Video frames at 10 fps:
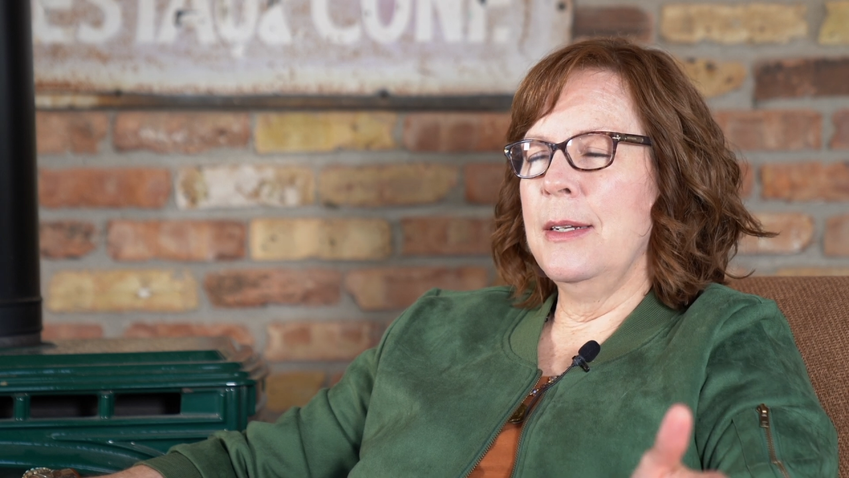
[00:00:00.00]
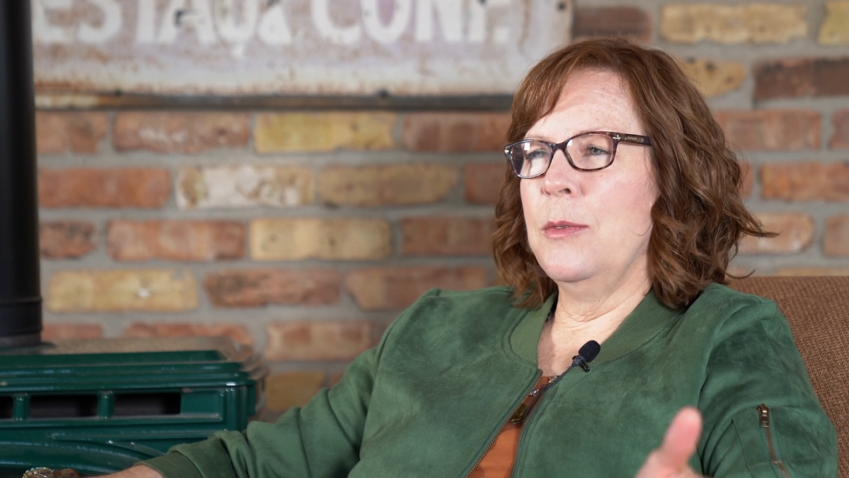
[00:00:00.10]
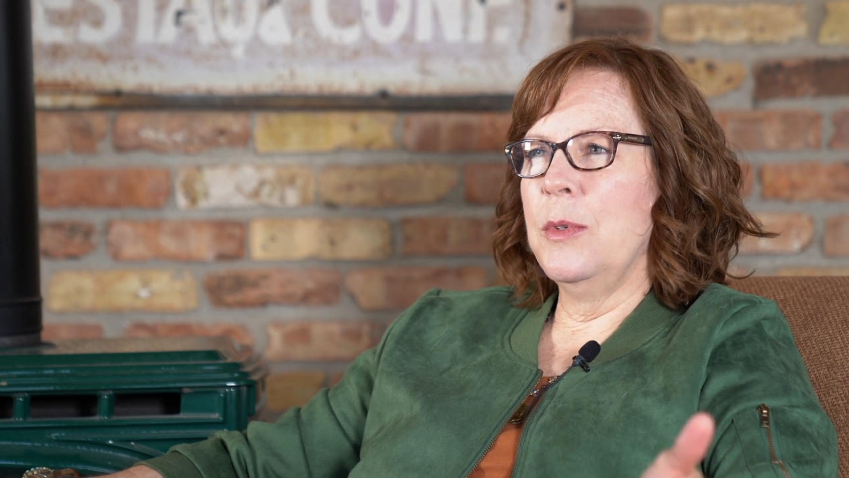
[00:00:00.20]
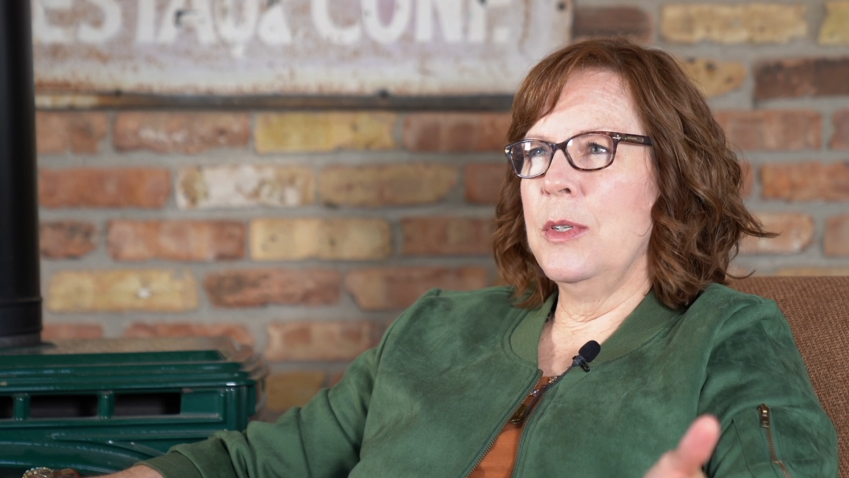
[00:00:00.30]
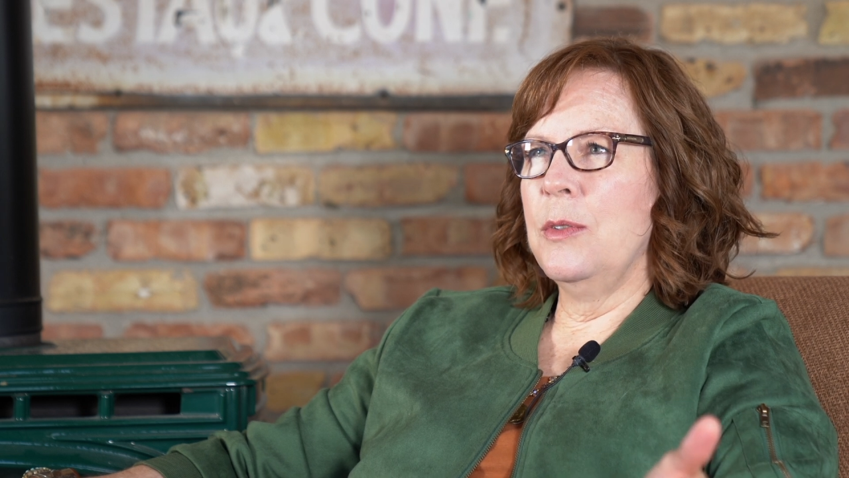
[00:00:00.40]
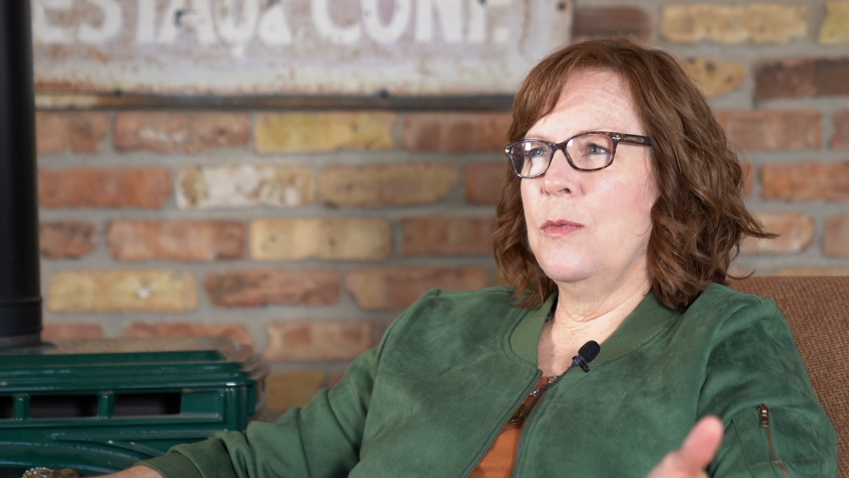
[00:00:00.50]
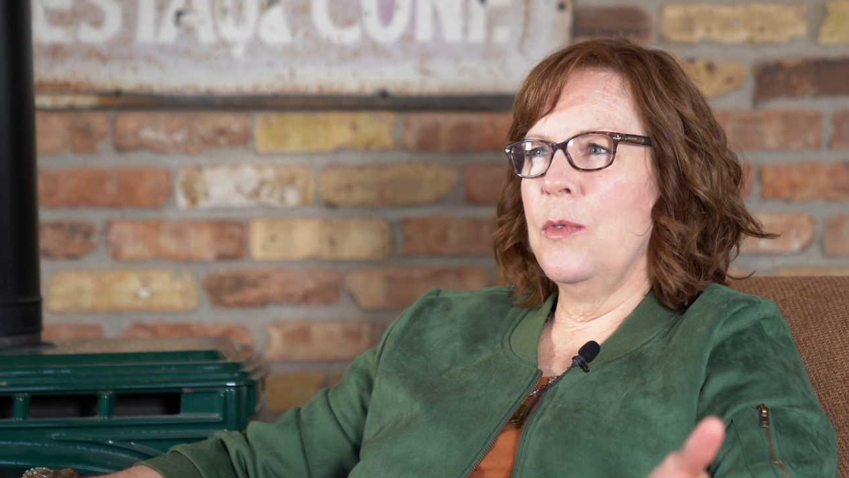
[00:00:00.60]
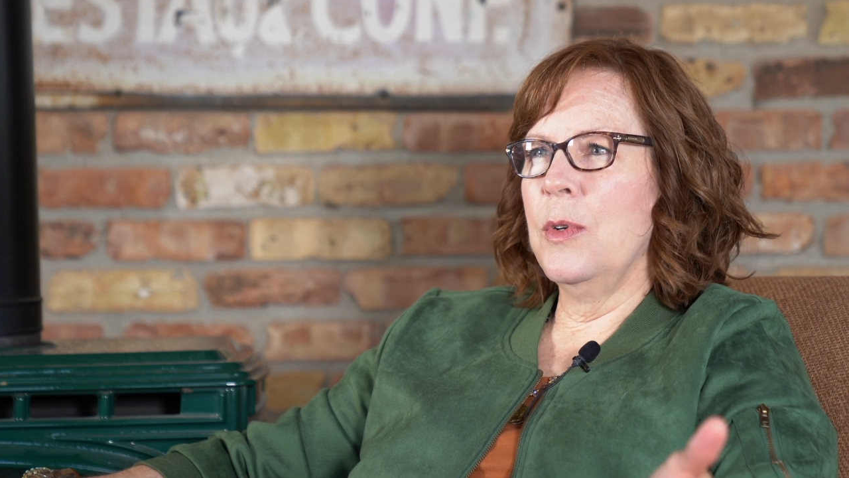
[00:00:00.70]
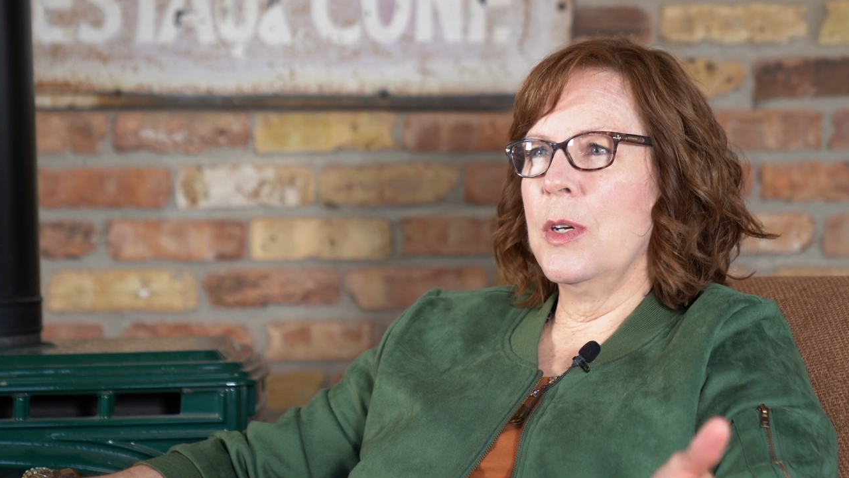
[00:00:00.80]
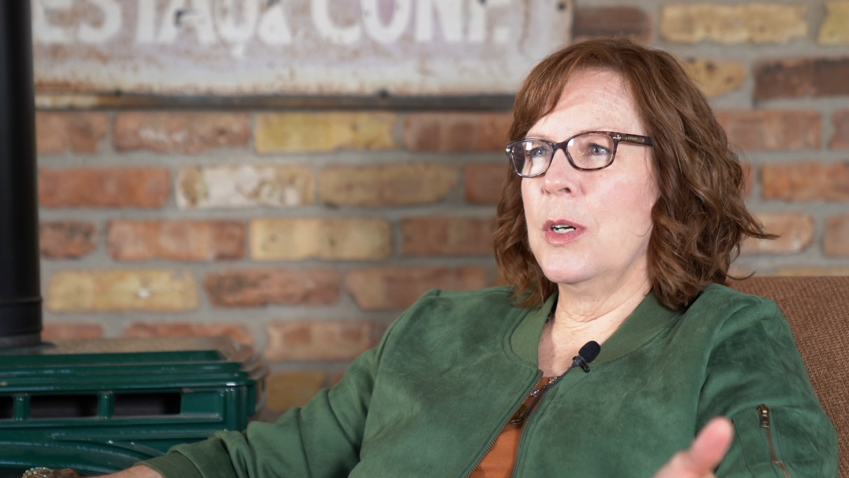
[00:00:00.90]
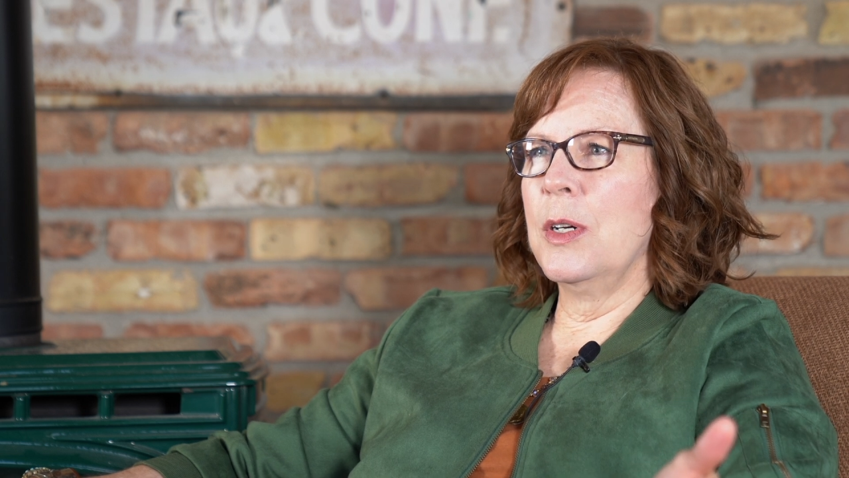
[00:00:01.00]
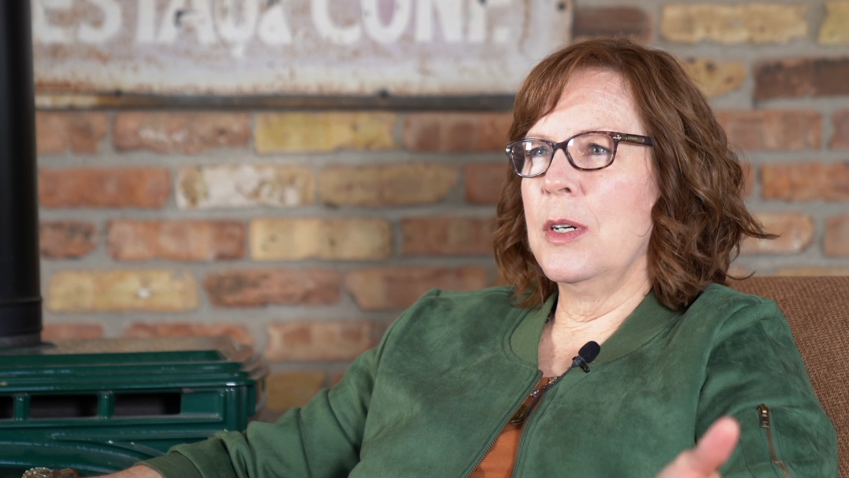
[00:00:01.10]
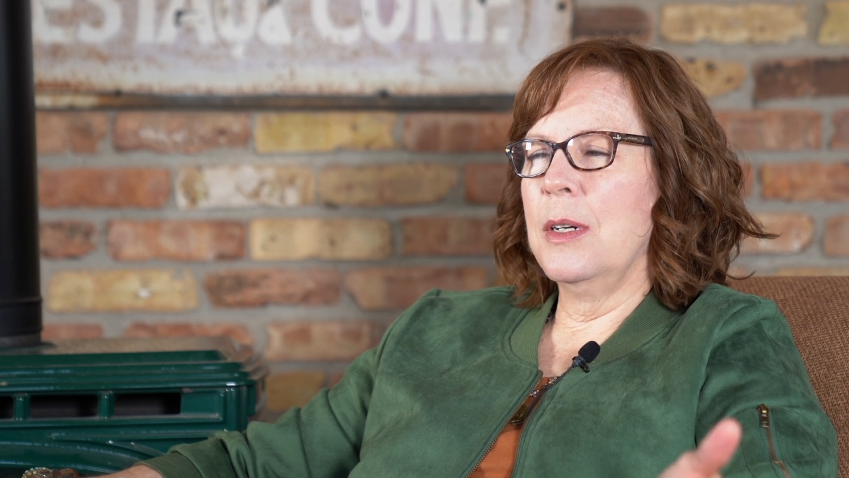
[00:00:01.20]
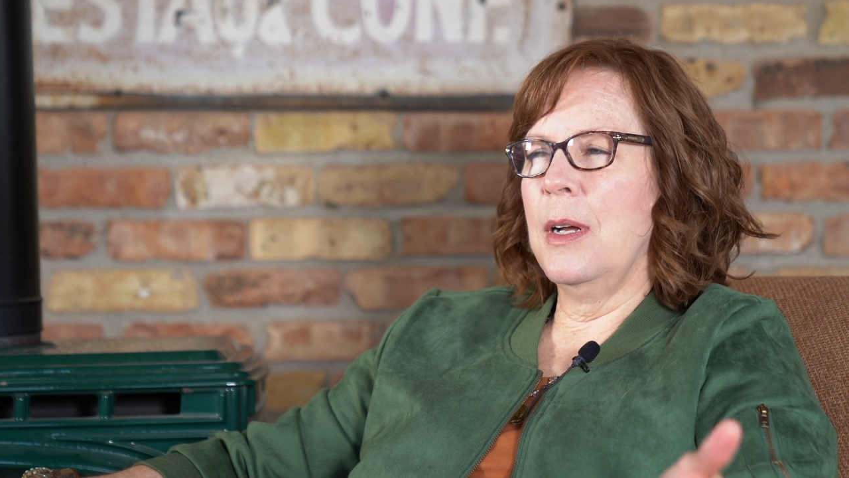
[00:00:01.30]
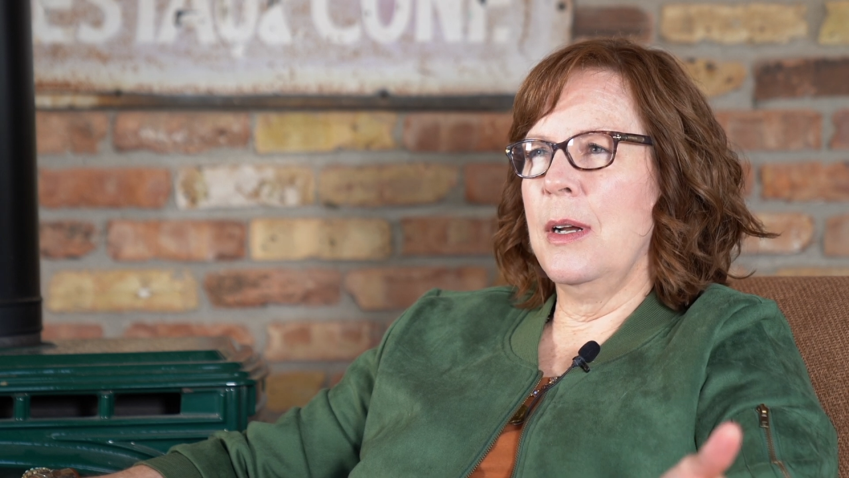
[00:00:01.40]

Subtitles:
it was for